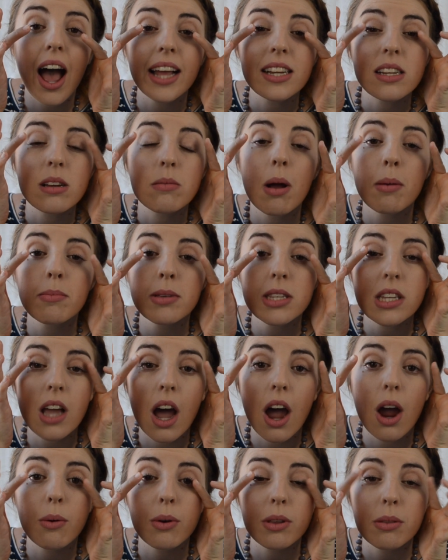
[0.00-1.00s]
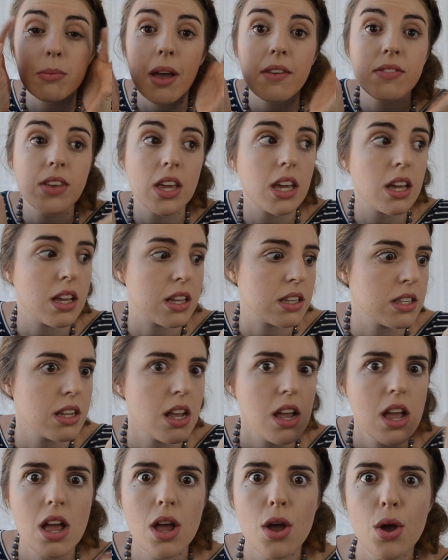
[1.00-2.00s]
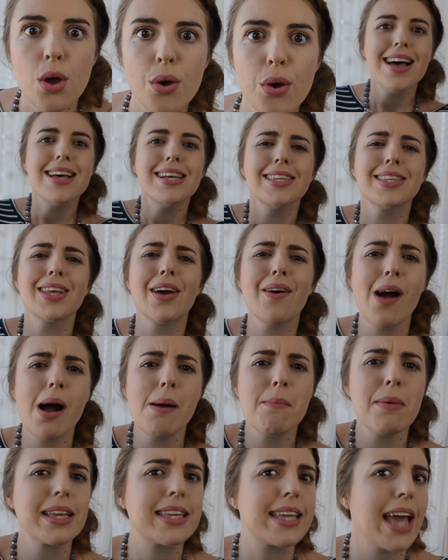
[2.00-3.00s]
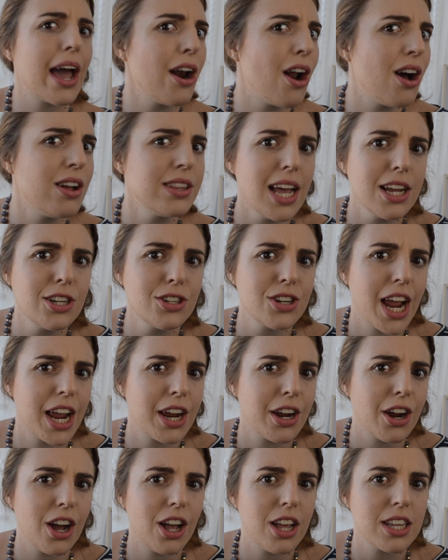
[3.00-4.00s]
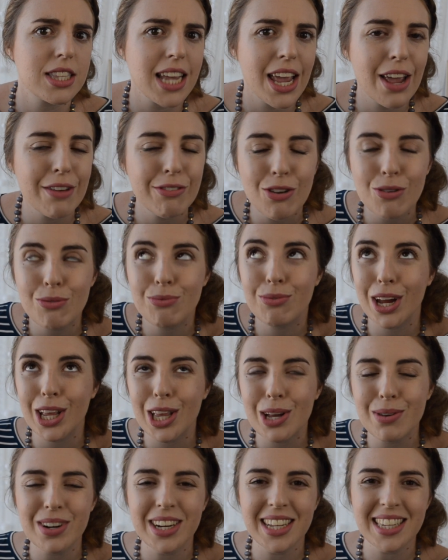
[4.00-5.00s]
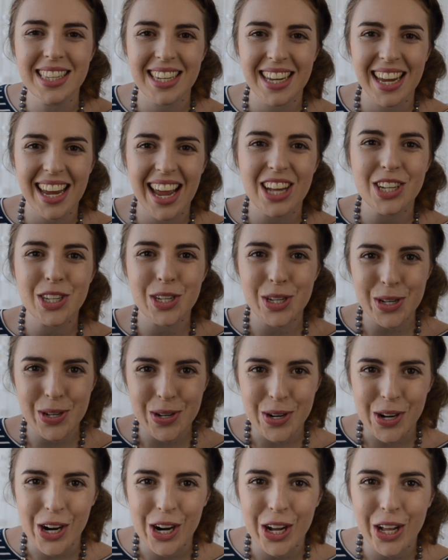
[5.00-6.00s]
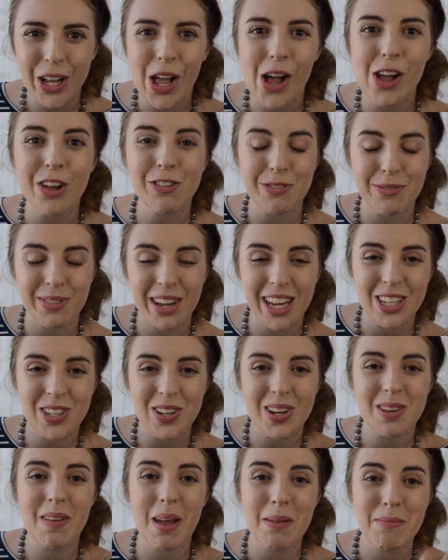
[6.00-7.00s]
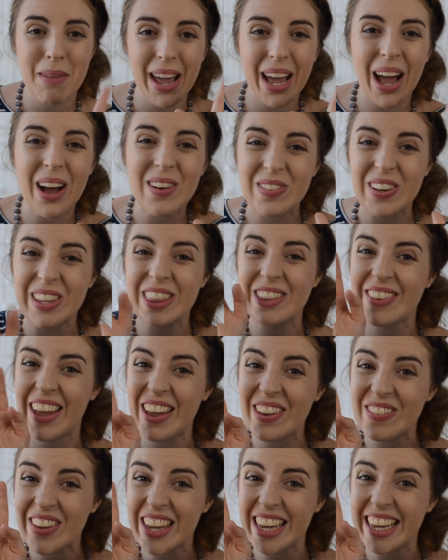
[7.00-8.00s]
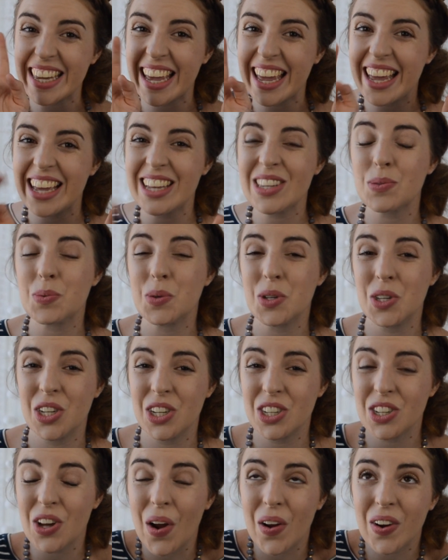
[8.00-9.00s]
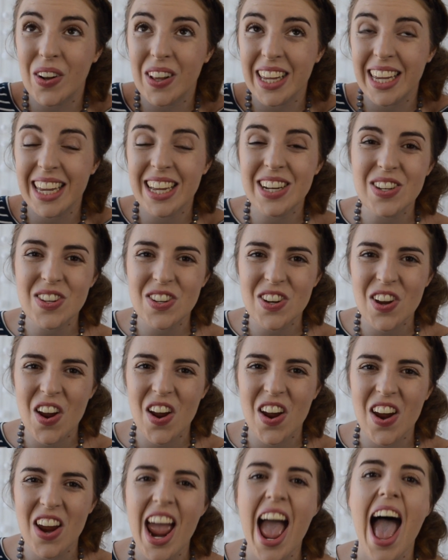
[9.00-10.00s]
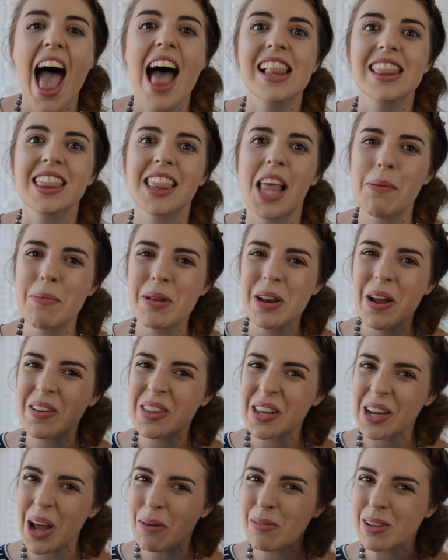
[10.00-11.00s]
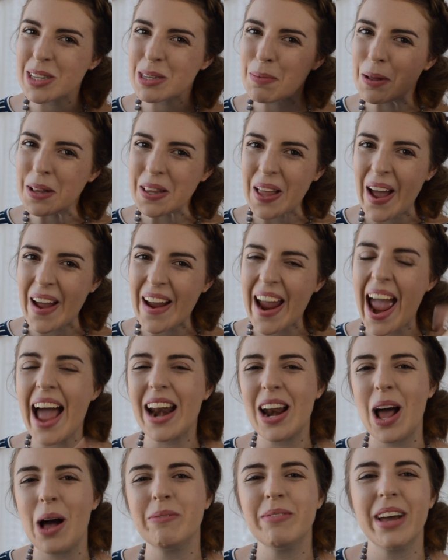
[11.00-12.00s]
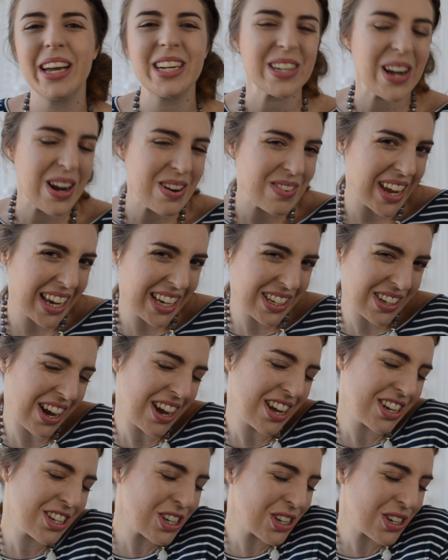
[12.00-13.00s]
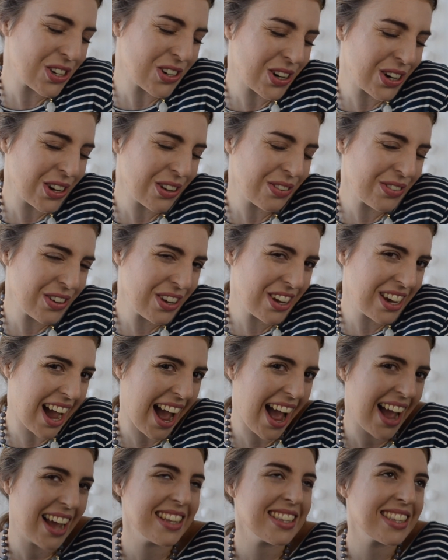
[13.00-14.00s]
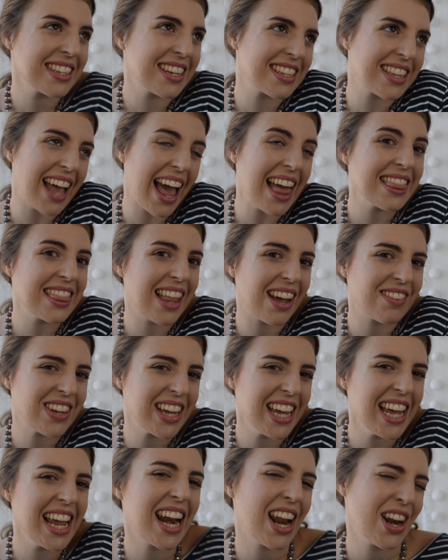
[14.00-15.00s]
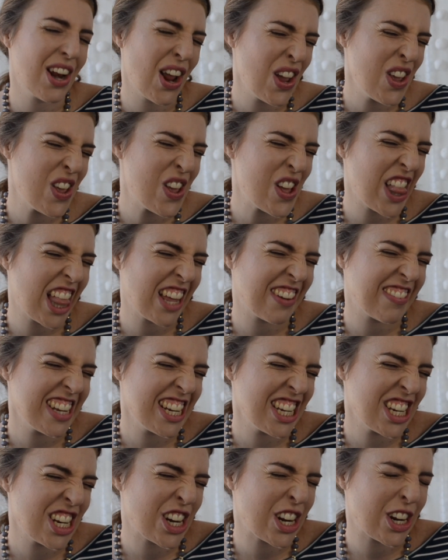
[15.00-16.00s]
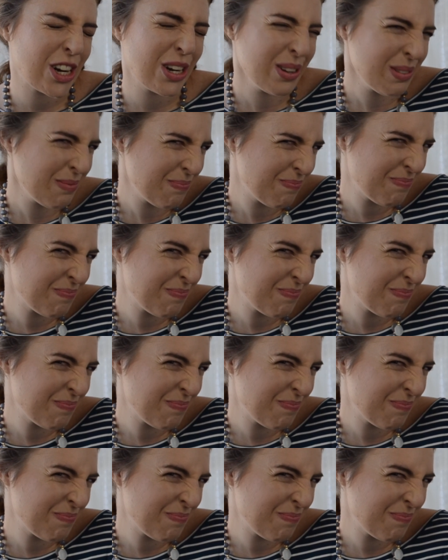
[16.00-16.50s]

I did my mascara with my fingers. So get on that train, girls. If you really want to see a tutorial of me doing my makeup with my fingers, which you totally can do, let me know in the comments below and I'll make sure I make a tutorial for you guys, because I love it and I know you love it too.